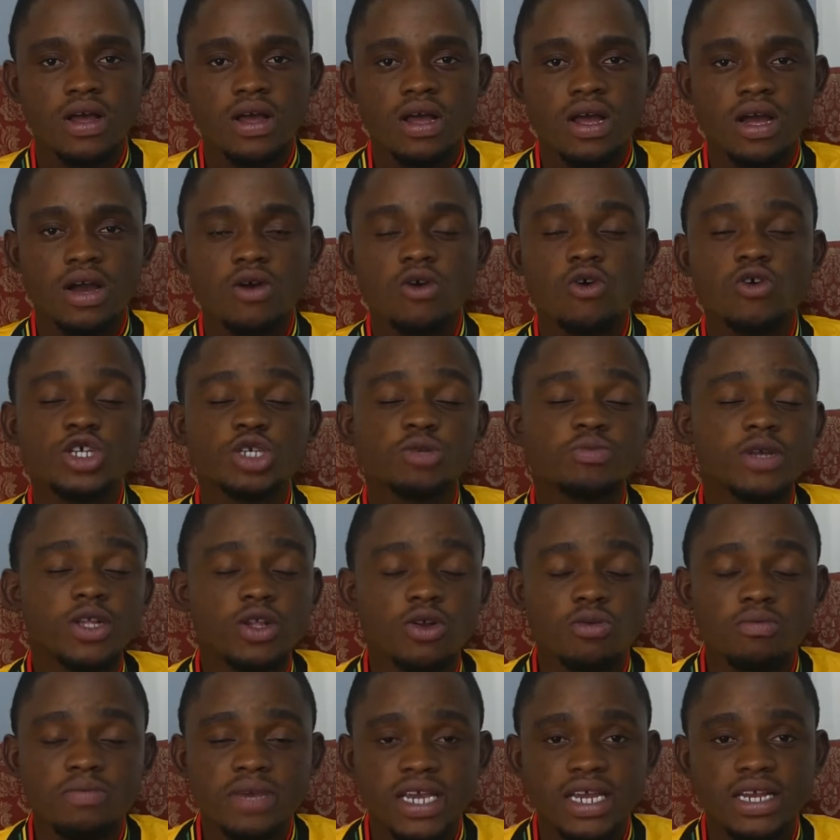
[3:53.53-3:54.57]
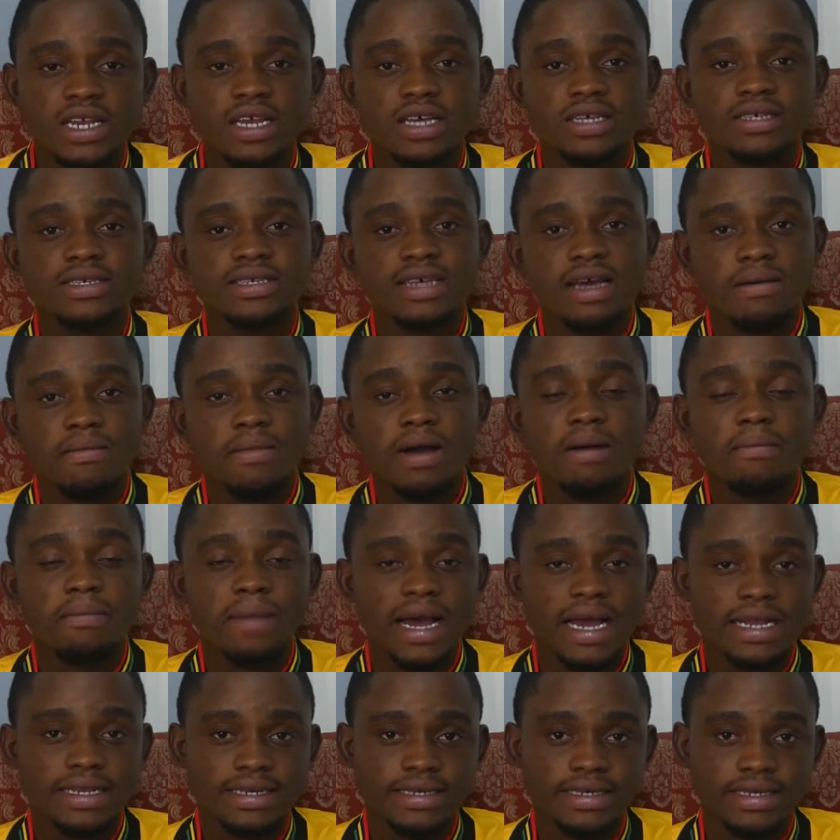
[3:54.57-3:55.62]
Coach Milo made some
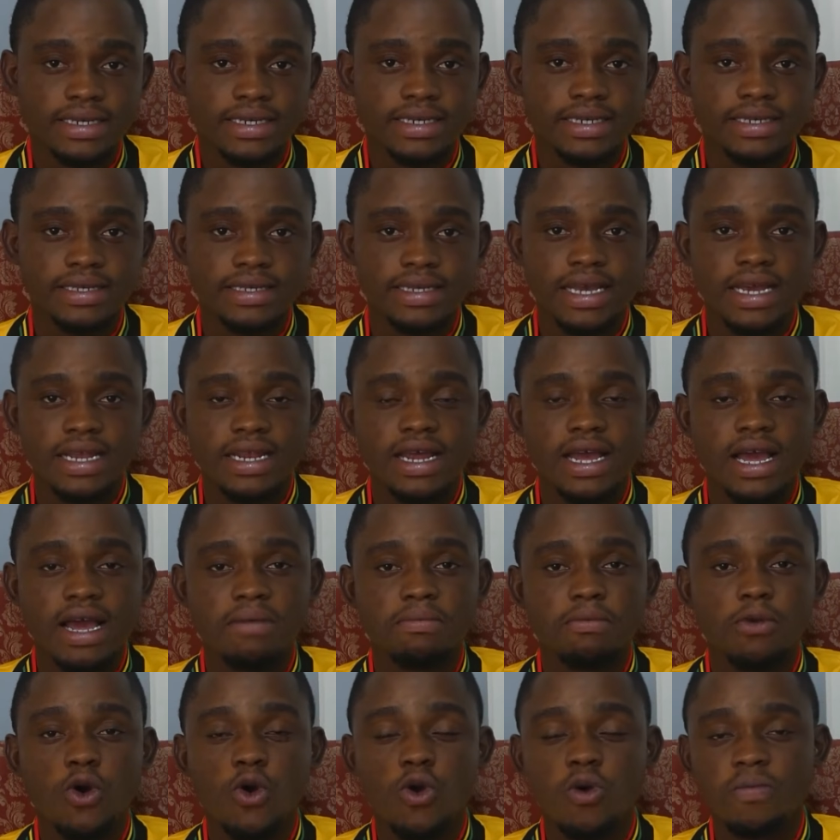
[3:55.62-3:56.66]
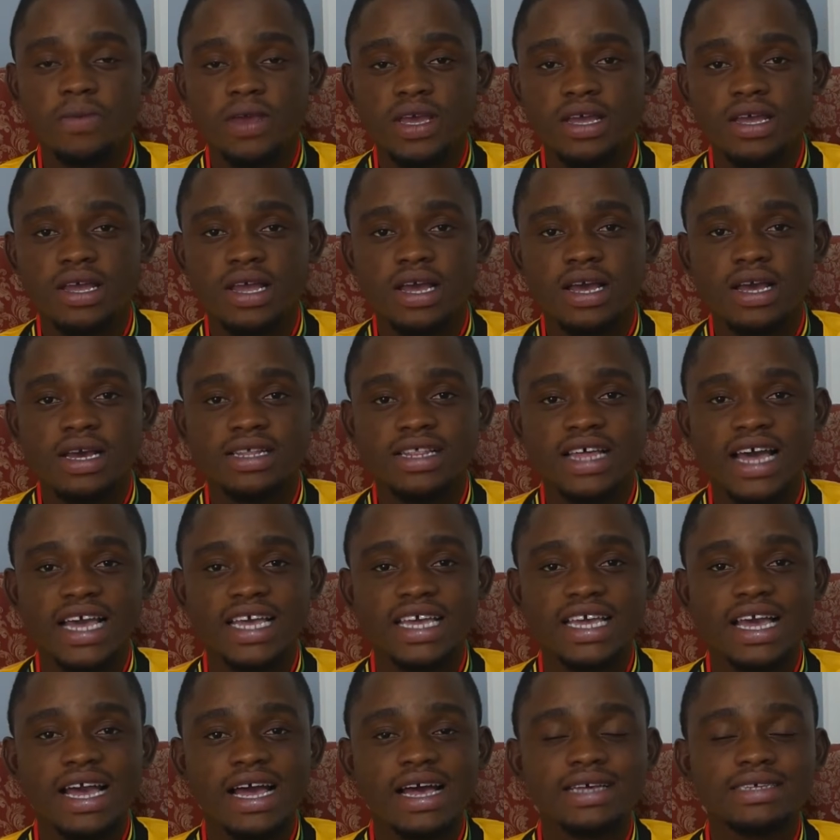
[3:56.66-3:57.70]
bad decisions, and I'm hoping that
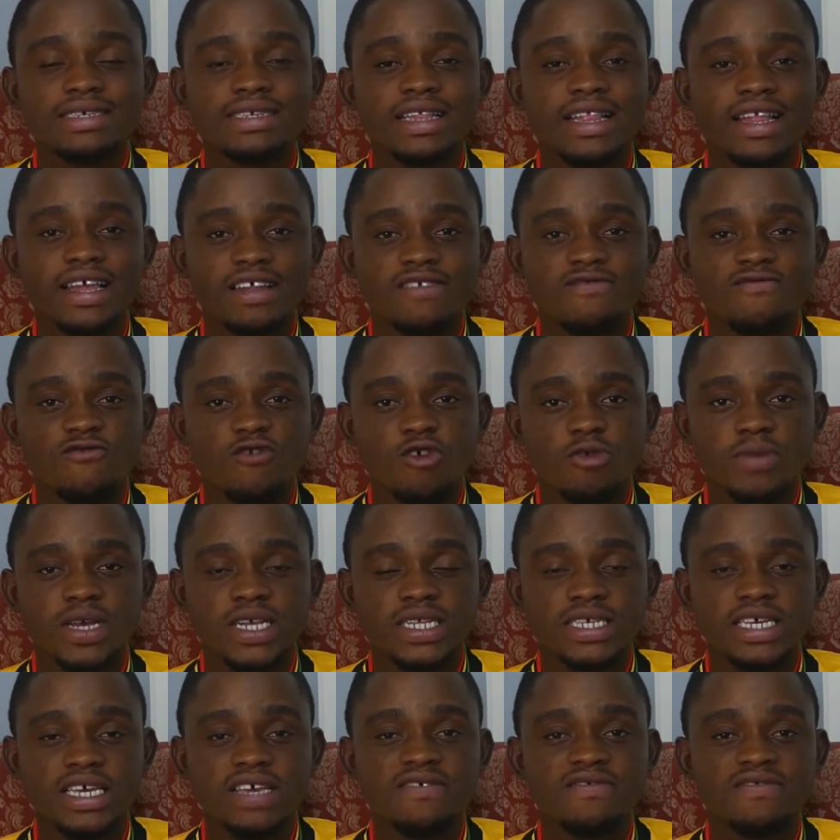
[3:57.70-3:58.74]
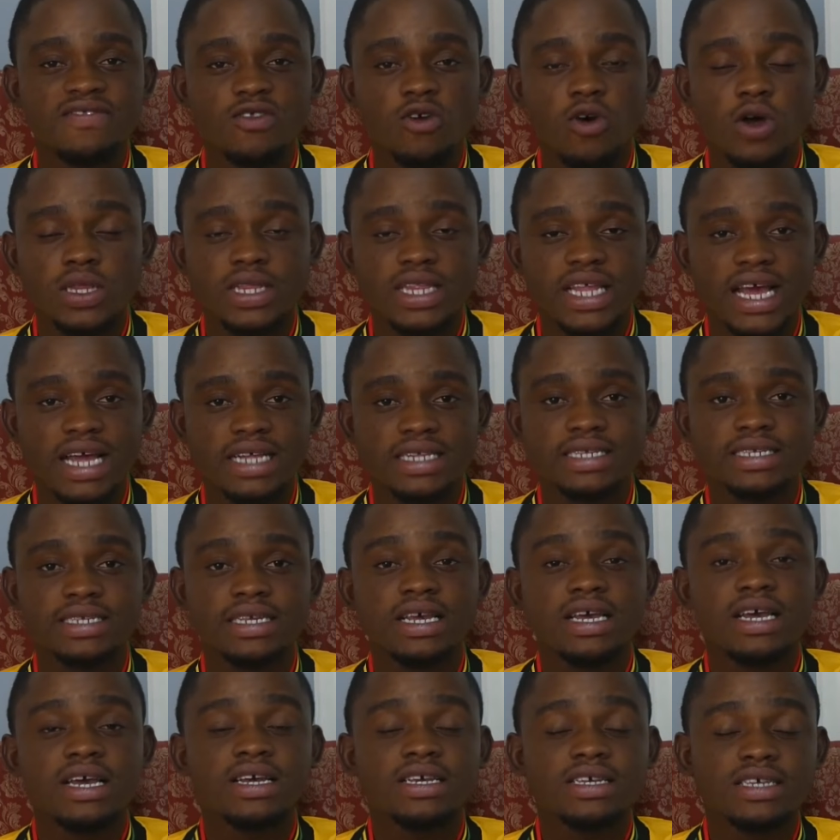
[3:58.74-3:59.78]
he has learned from it. He thought that,
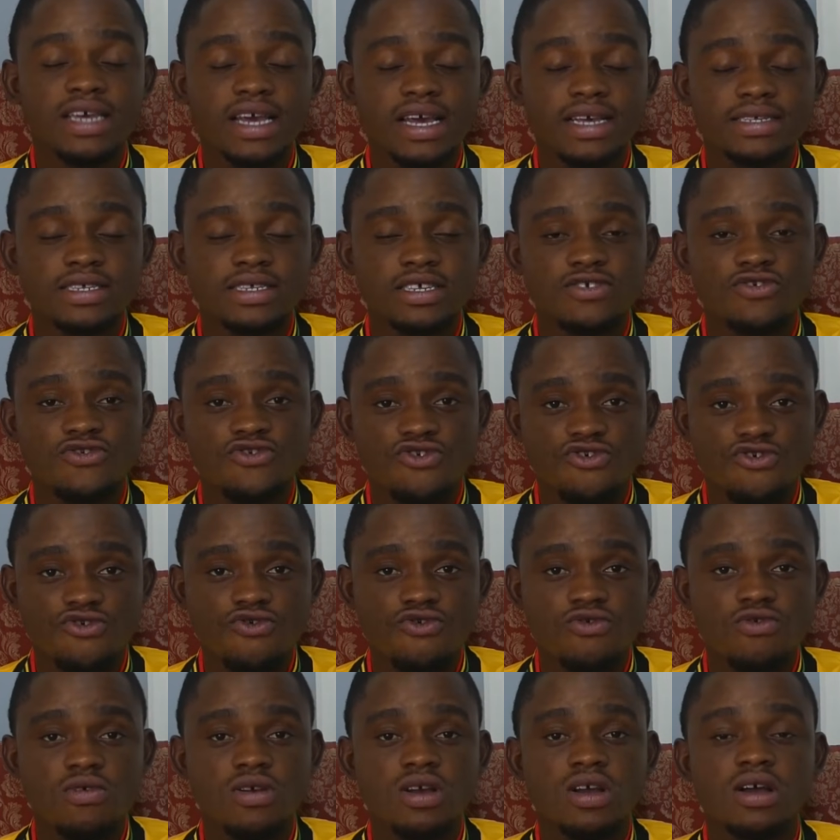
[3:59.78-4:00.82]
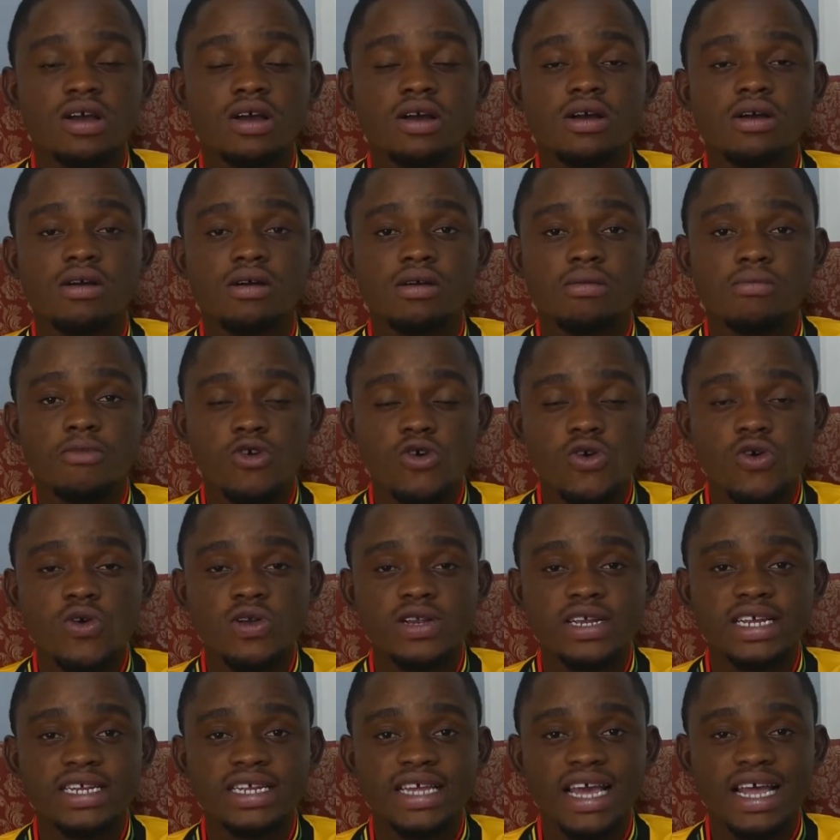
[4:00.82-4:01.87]
yes, it's true, Morocco
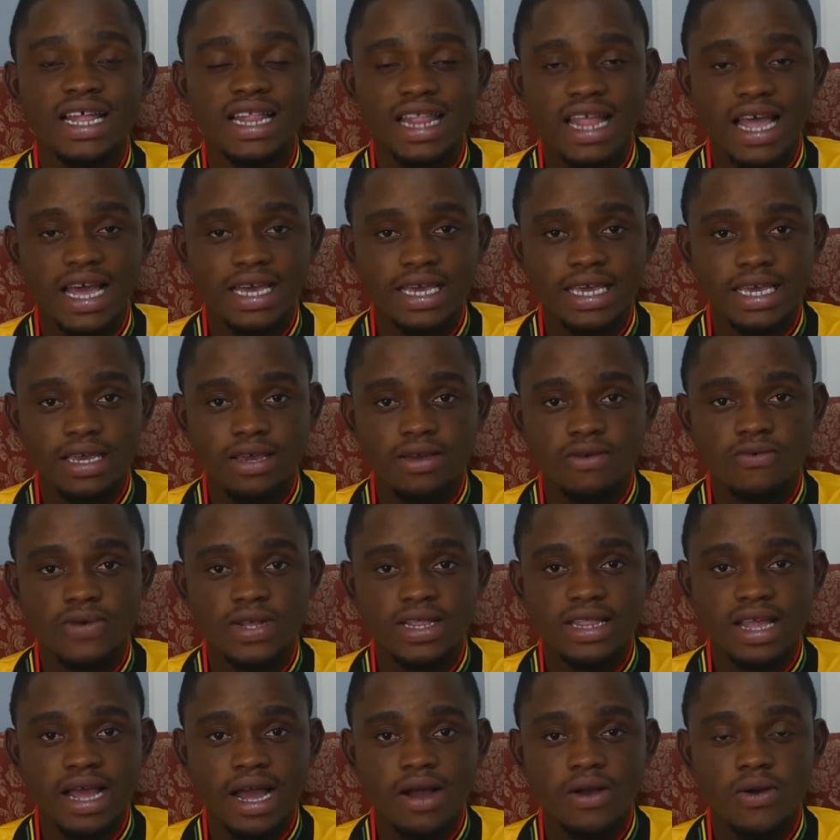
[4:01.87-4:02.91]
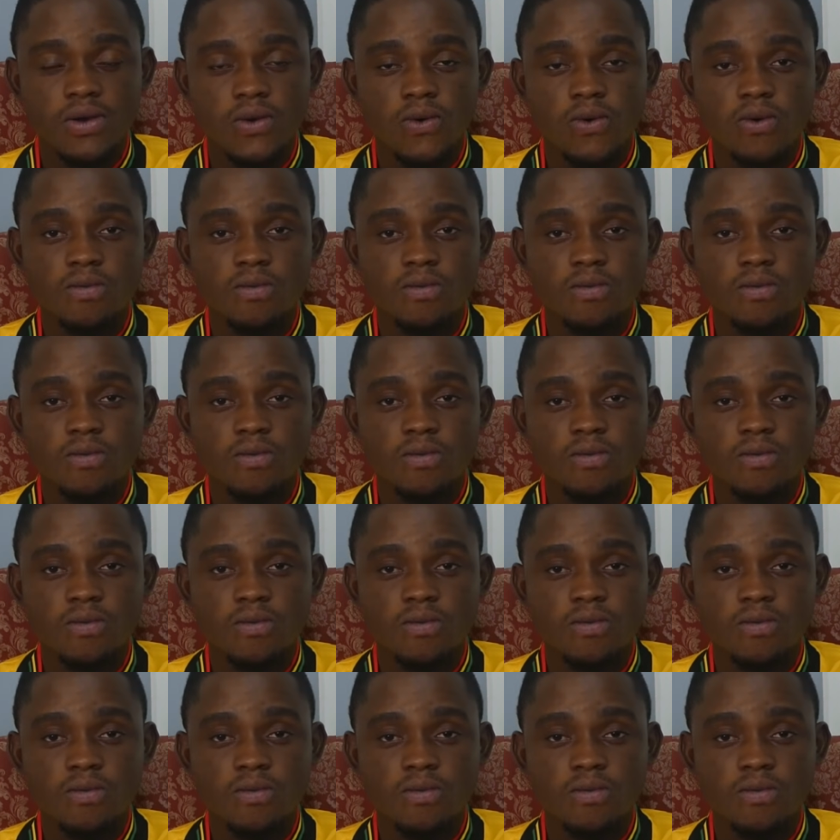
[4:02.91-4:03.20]
did get lucky with that goal,